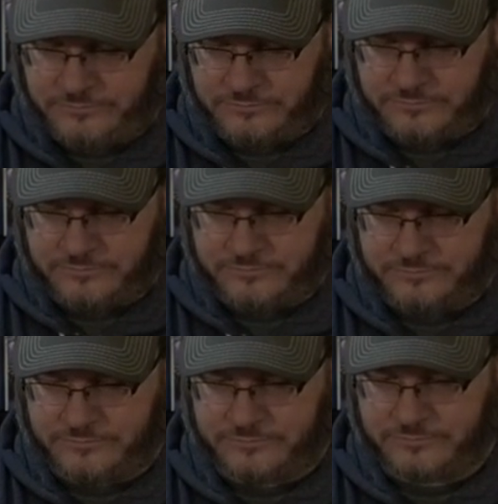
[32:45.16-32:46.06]

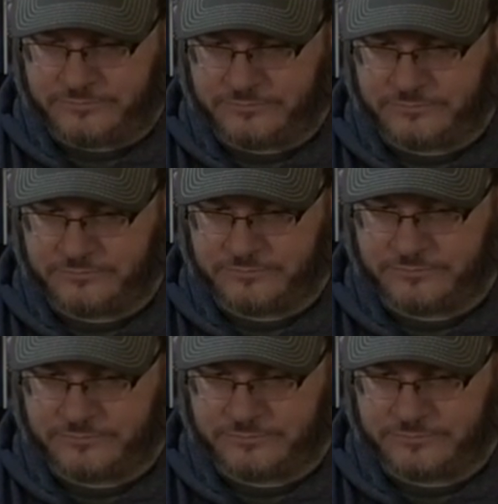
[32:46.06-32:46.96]

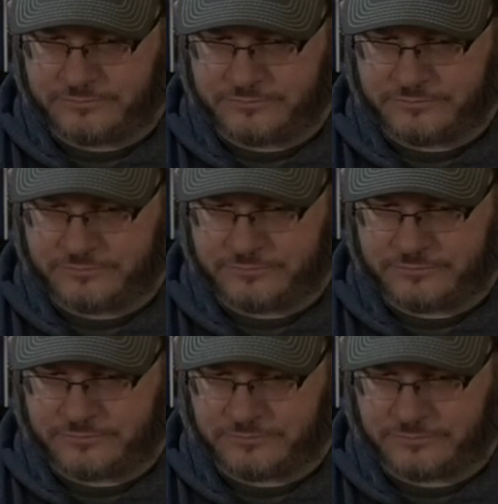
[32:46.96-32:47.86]

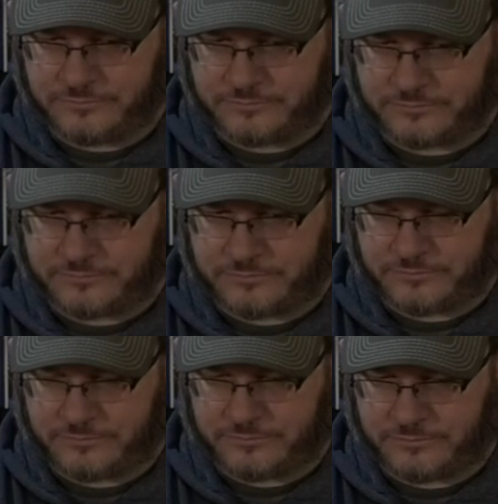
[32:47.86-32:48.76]

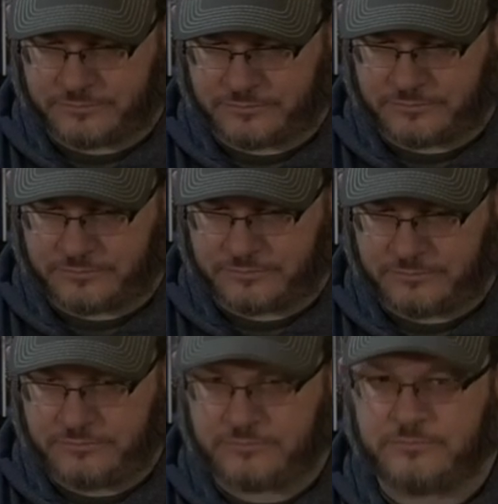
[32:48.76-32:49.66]

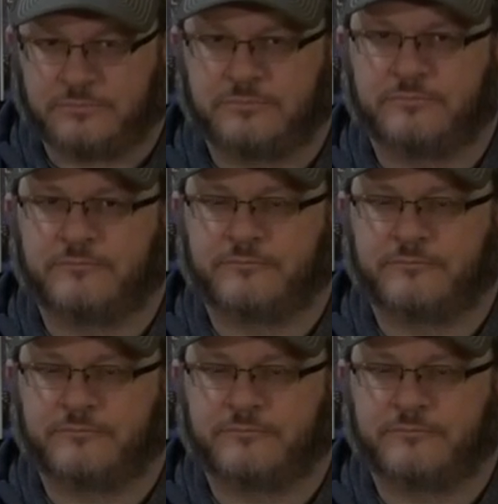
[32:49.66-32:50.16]
(not speaking)